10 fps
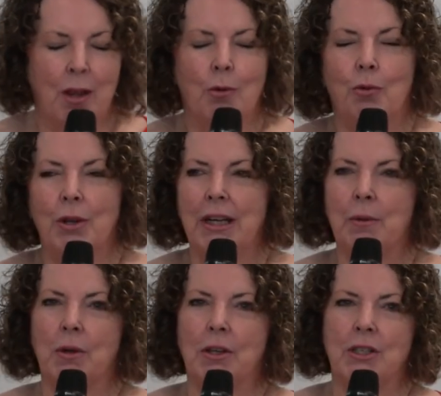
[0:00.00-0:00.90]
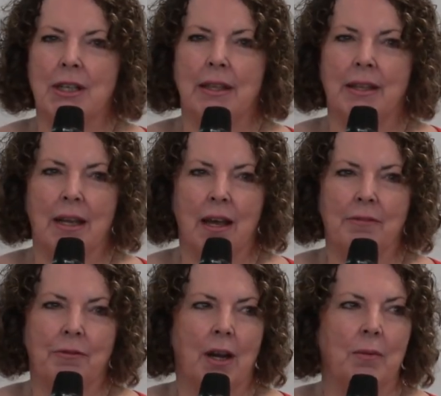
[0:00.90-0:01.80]
really wanted to get their
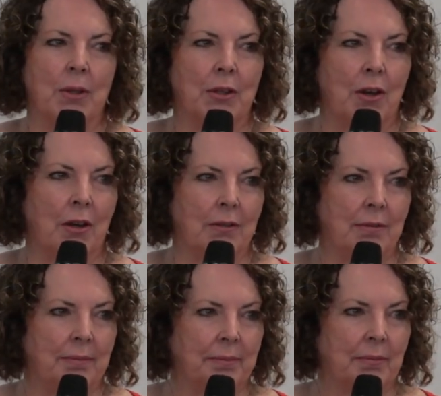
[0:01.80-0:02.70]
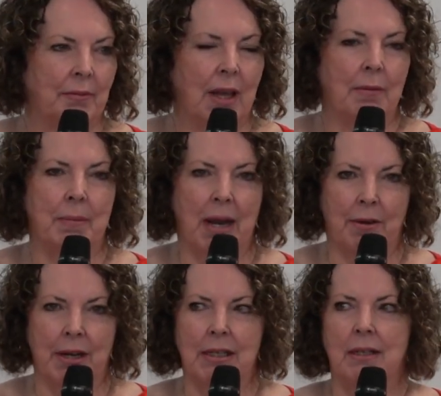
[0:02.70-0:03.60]
life right with God,
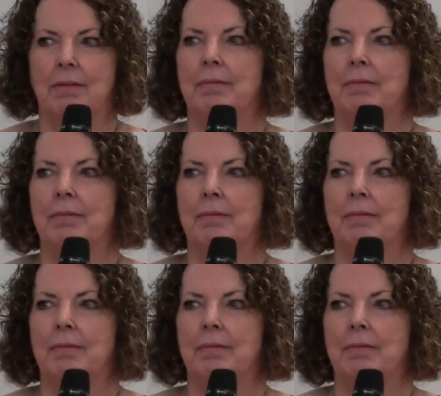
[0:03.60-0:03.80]
married.